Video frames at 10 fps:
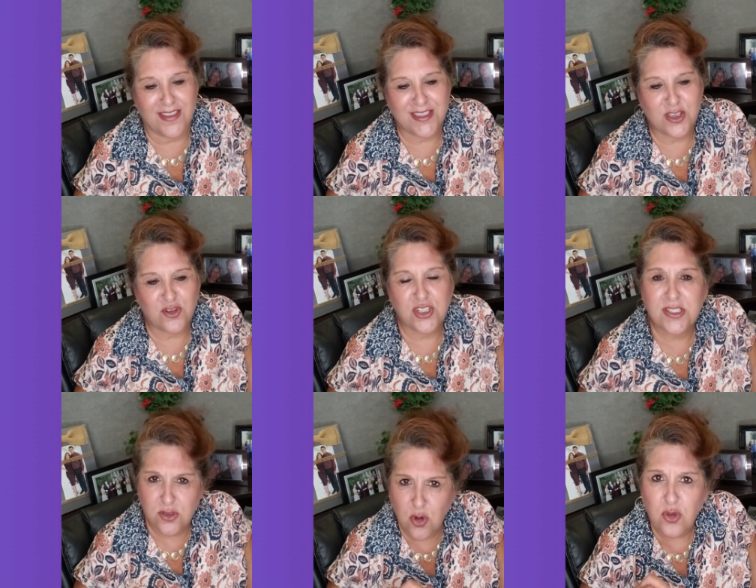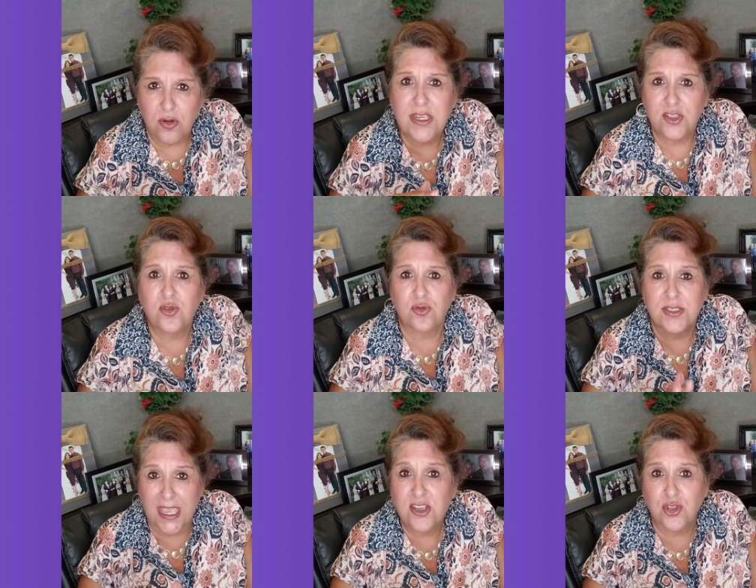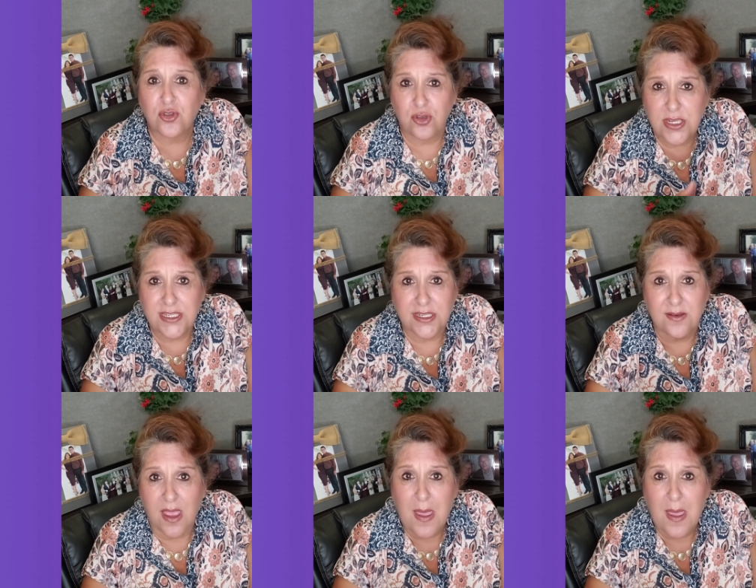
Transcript: And so she says, Oh, you need to schedule, you need to